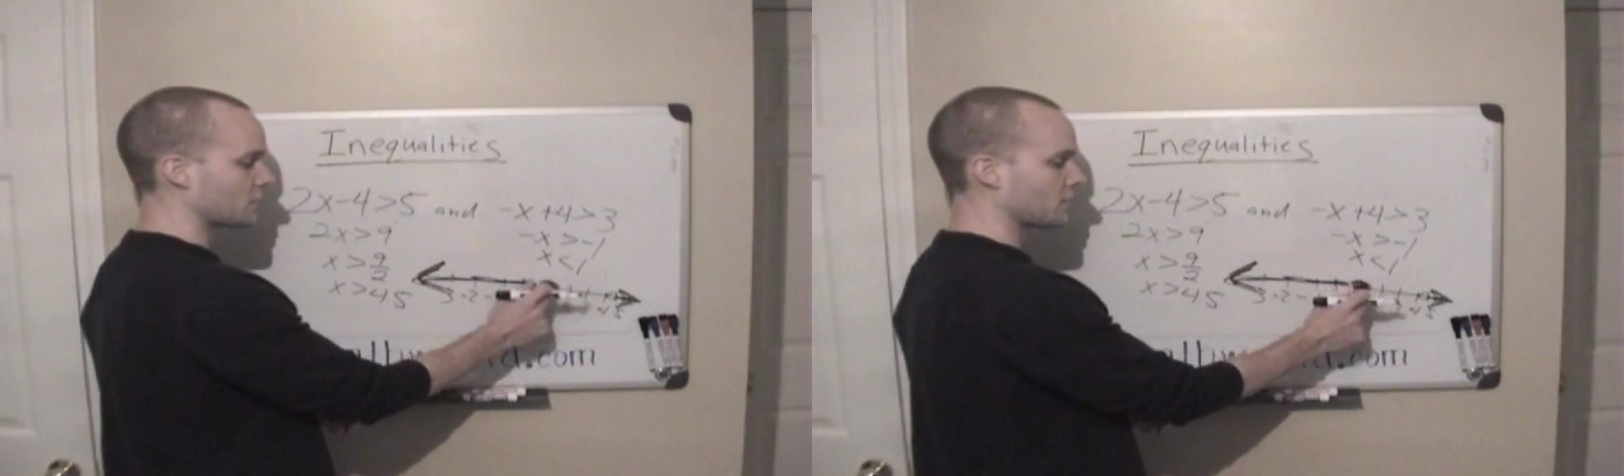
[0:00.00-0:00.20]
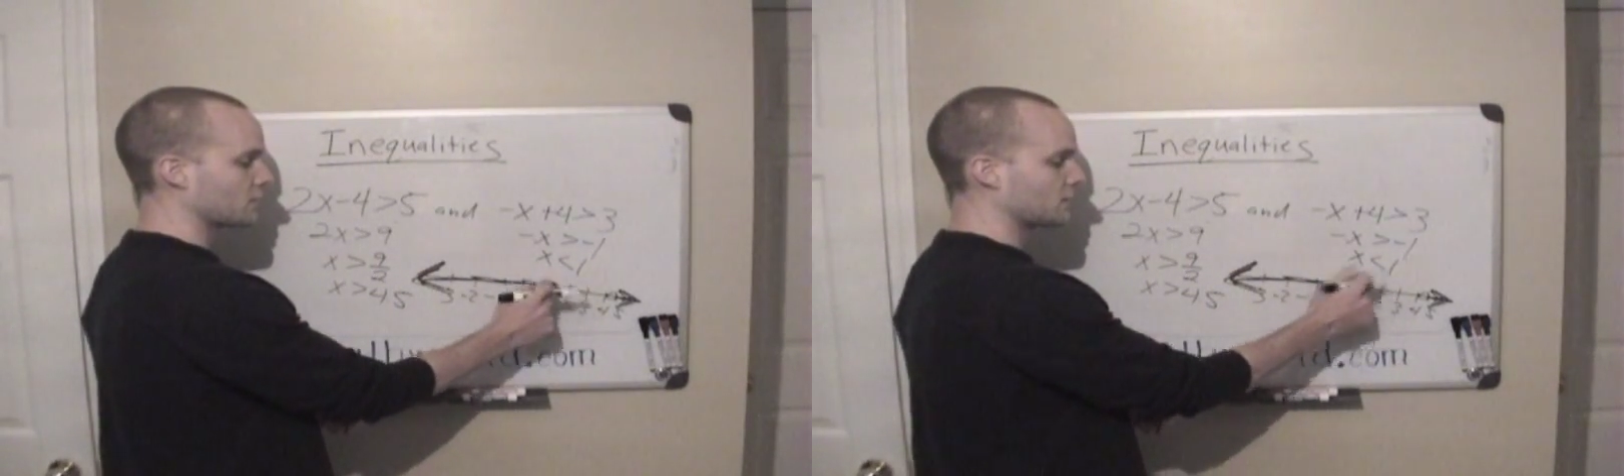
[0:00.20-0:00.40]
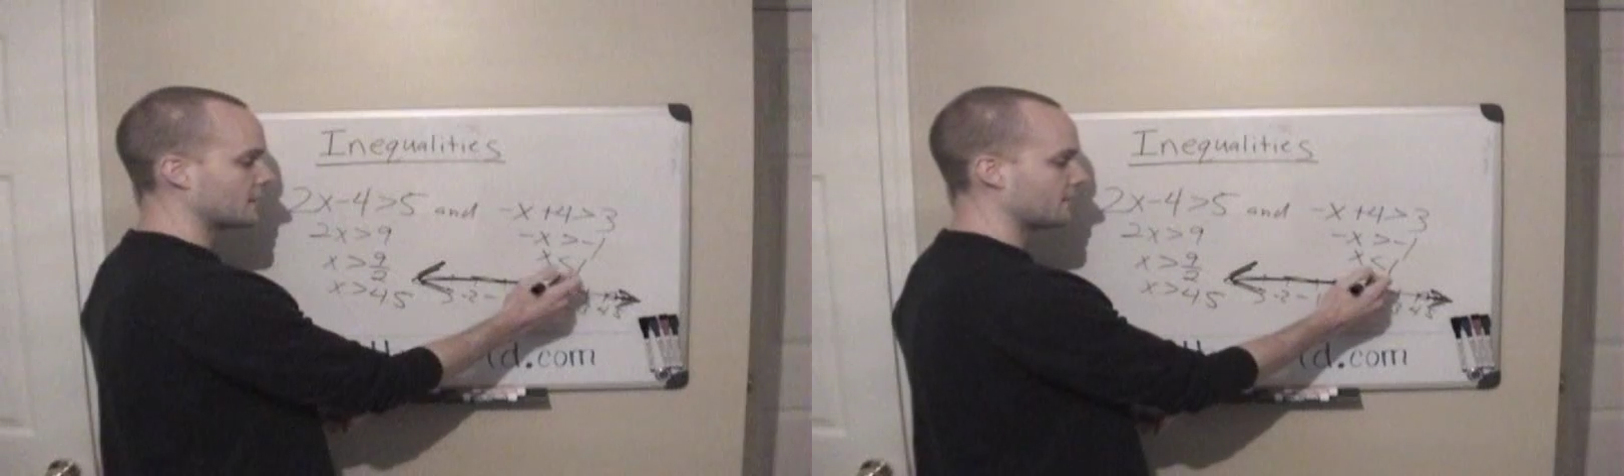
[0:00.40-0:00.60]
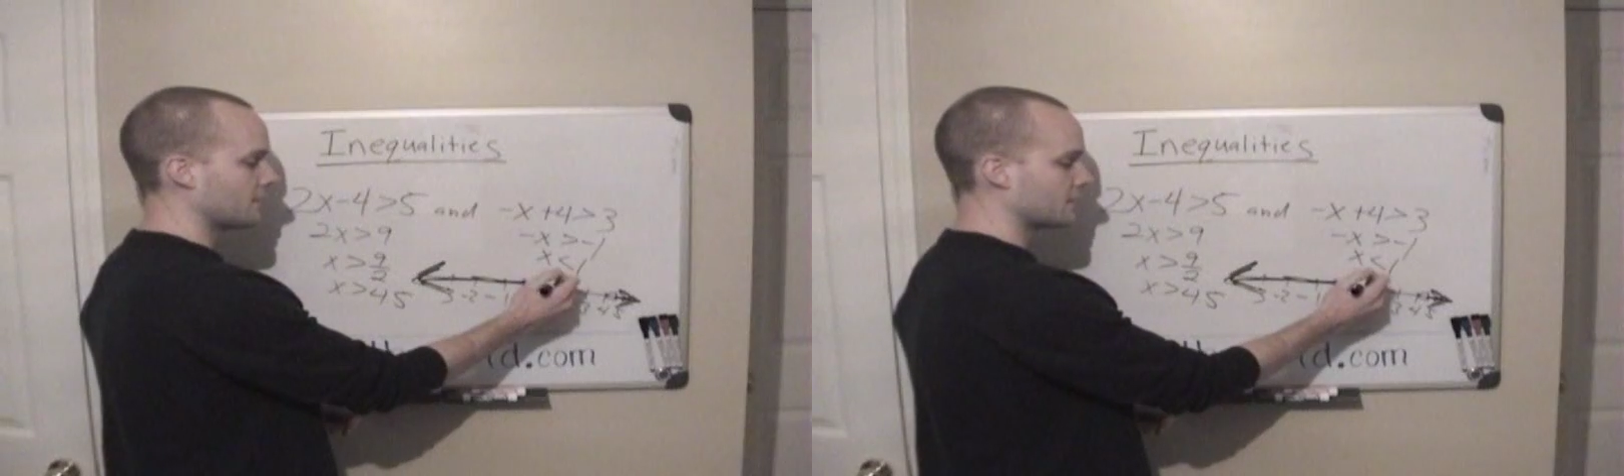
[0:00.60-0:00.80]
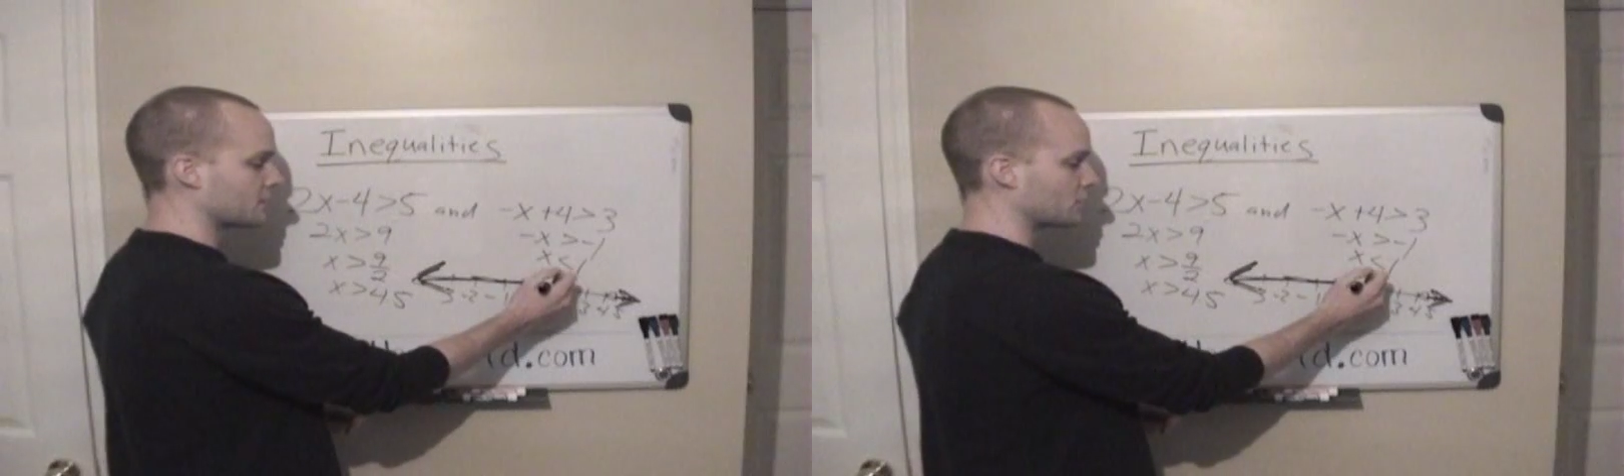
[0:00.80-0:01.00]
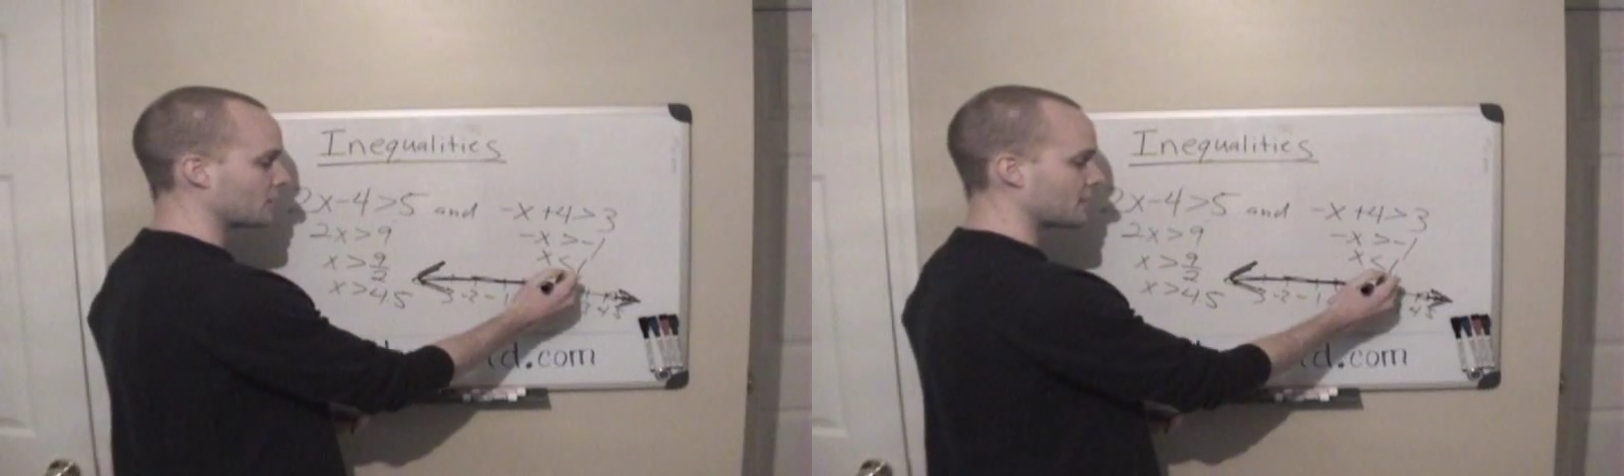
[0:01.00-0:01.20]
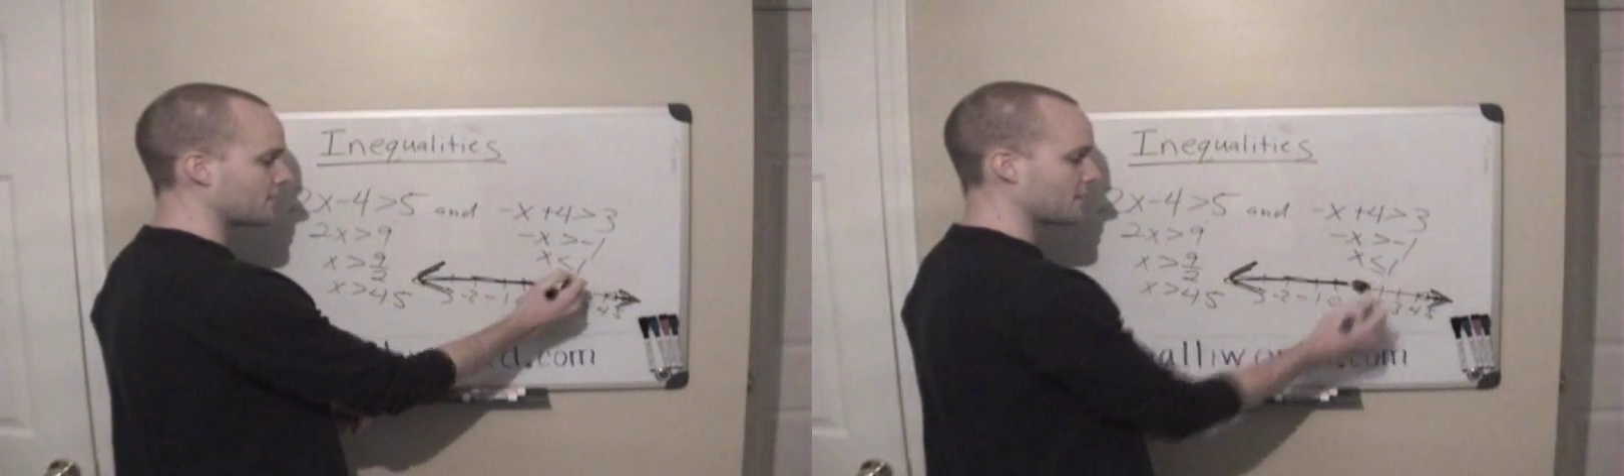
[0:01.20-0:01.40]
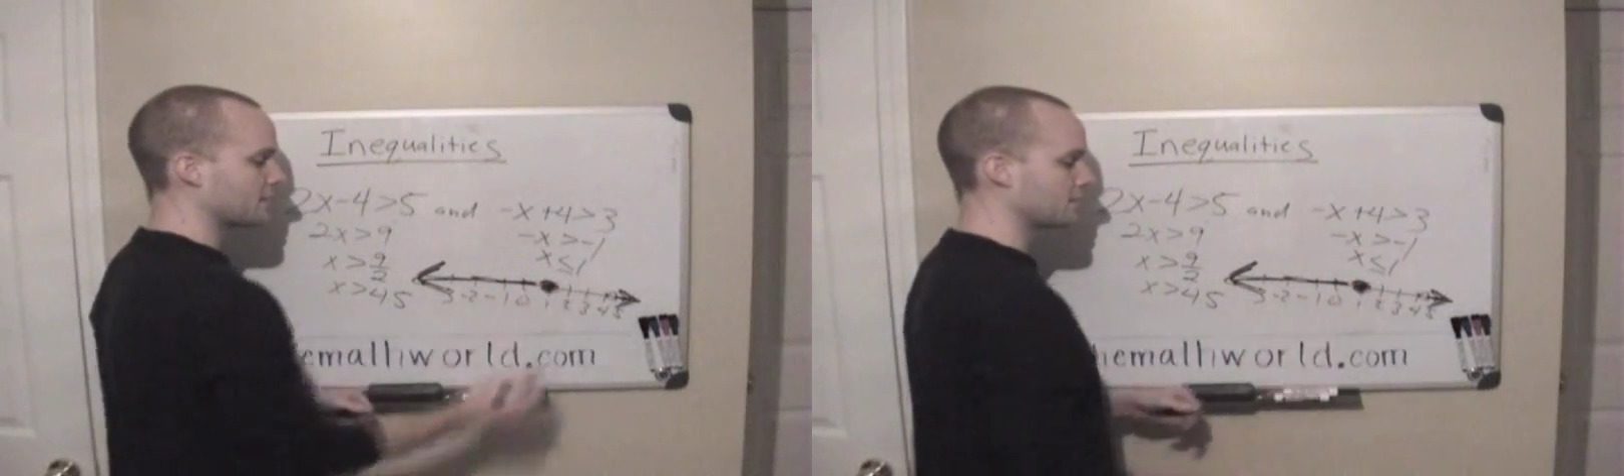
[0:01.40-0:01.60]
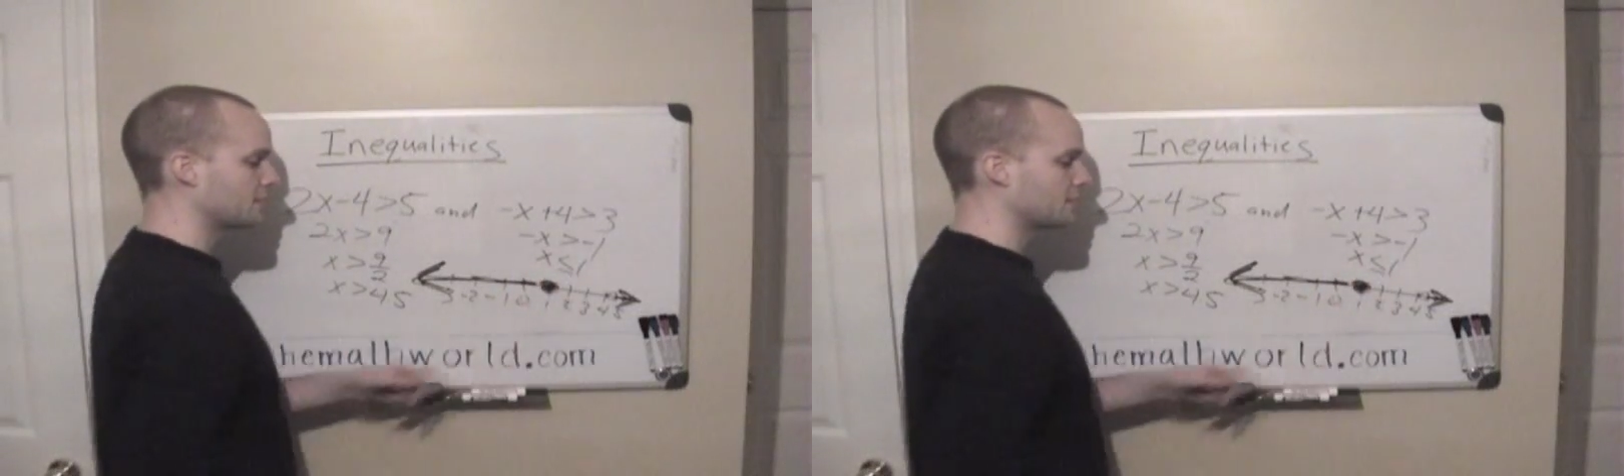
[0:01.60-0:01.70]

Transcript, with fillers: a circle, and if it's greater than